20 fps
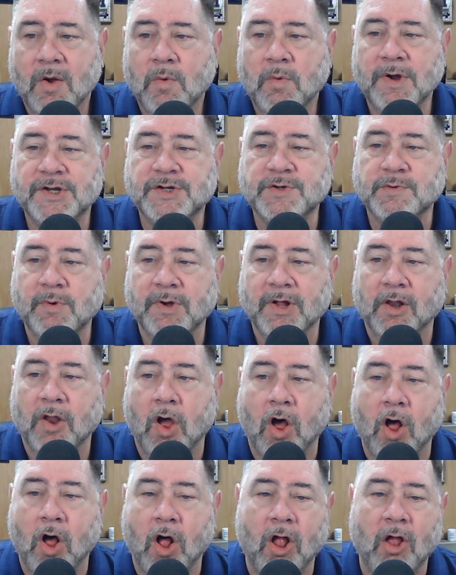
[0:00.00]
which will
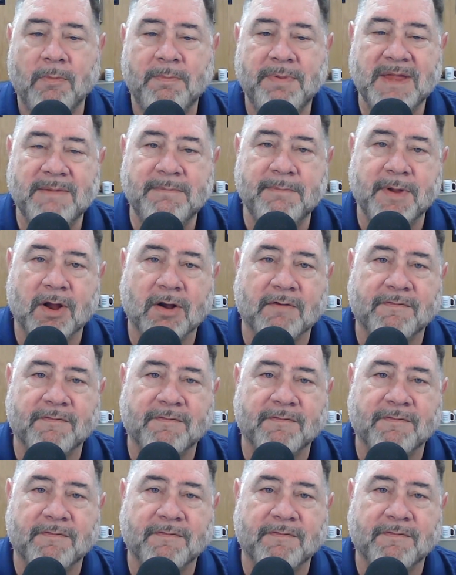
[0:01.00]
all be mere